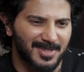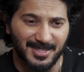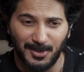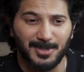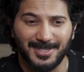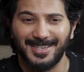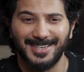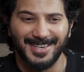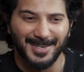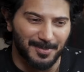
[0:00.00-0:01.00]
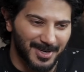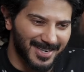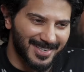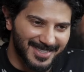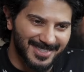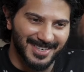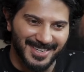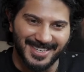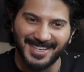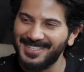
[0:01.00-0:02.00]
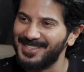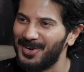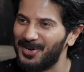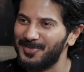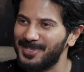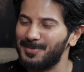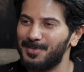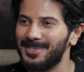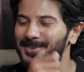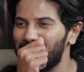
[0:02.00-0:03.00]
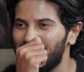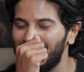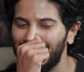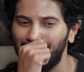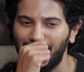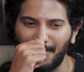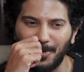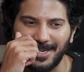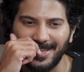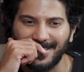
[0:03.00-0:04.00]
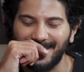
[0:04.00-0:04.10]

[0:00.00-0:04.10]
this looks really great, but like this really takes a lot of discipline. But I want to get